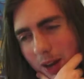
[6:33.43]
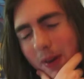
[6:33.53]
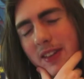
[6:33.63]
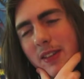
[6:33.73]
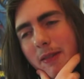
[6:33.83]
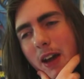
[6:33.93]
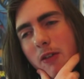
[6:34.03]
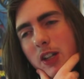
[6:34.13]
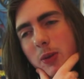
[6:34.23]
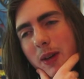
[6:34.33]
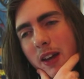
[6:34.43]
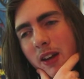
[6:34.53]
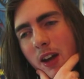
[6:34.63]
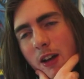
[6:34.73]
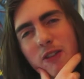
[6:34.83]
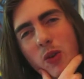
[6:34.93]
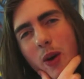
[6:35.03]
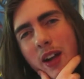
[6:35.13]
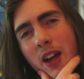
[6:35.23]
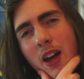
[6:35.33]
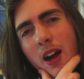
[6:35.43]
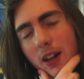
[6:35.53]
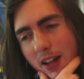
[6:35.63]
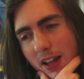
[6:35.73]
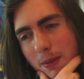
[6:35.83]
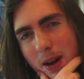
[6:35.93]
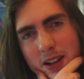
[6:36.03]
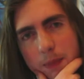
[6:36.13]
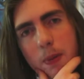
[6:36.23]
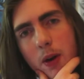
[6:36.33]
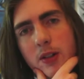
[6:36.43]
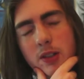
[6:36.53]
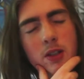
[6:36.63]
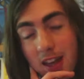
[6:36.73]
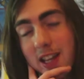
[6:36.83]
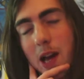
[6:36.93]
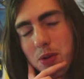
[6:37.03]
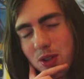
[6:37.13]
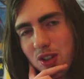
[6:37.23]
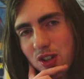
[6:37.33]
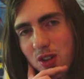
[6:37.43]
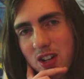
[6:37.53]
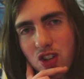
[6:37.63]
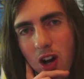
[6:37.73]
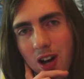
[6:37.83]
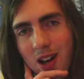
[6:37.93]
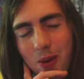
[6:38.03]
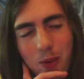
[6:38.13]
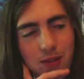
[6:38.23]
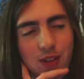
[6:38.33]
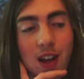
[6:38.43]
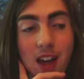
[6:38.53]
Now here's something I retweeted from quite a like-minded person. He captions the screenshot with,